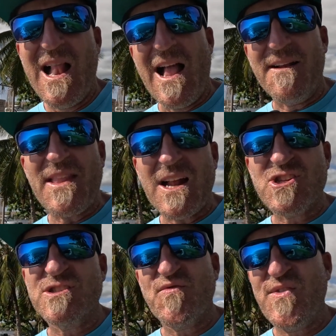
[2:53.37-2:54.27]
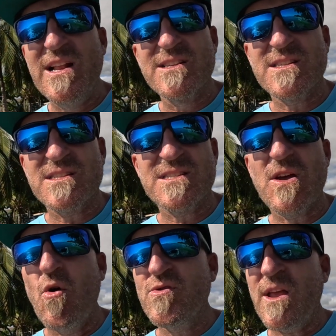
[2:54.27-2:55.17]
and that just feels
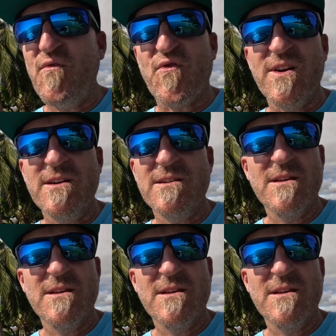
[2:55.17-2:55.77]
so different.